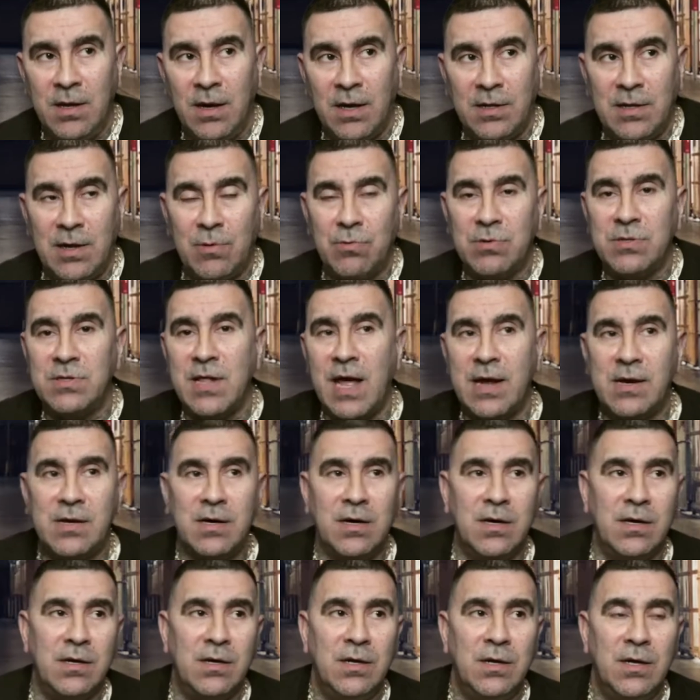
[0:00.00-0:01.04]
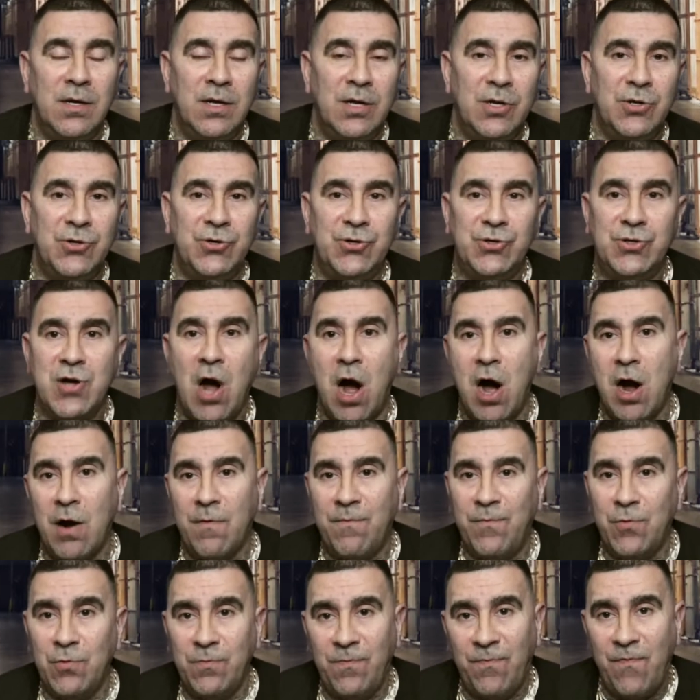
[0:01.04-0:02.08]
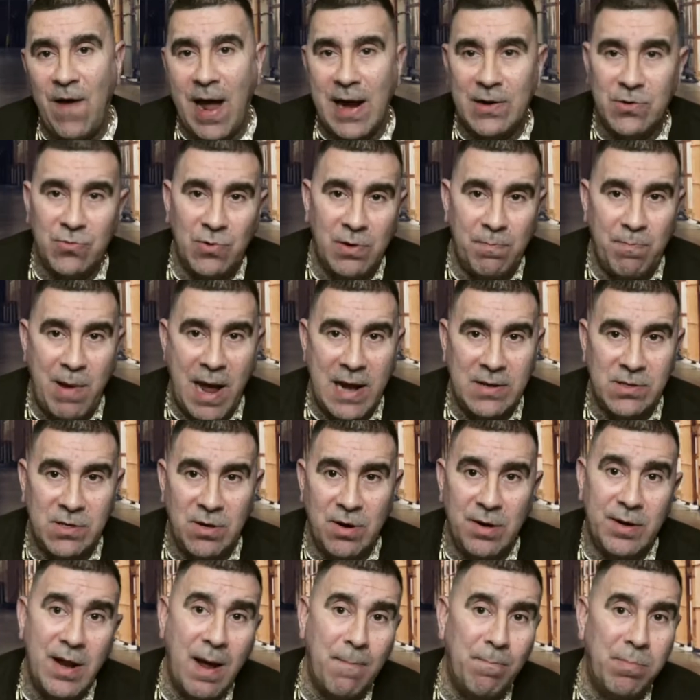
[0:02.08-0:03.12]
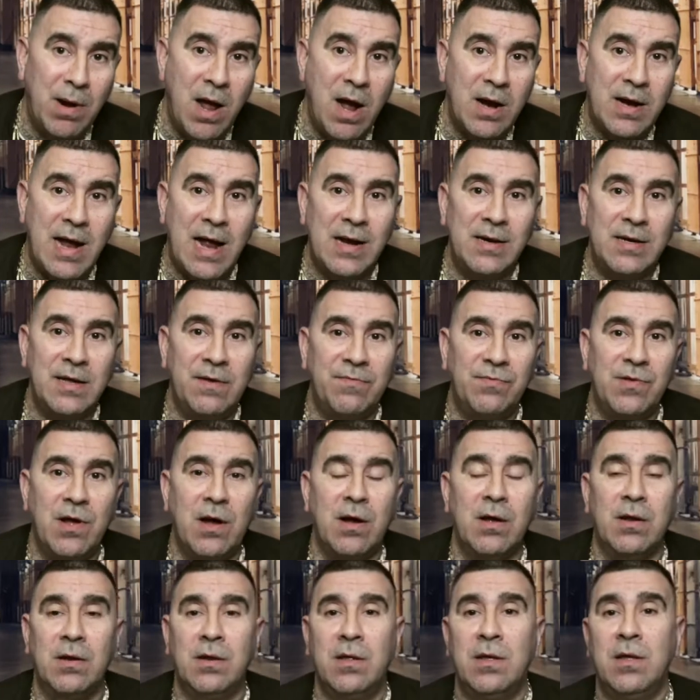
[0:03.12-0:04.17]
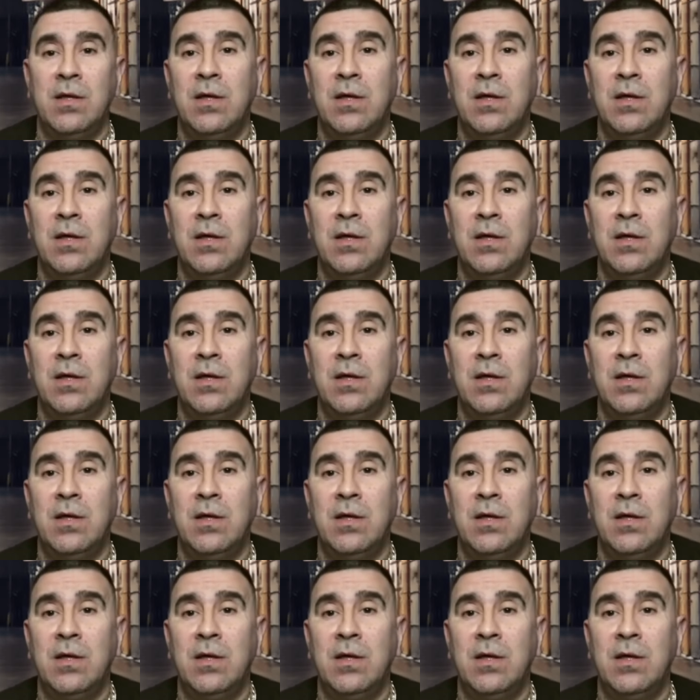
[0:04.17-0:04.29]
and there was like a dog food factory back there on that block I lived on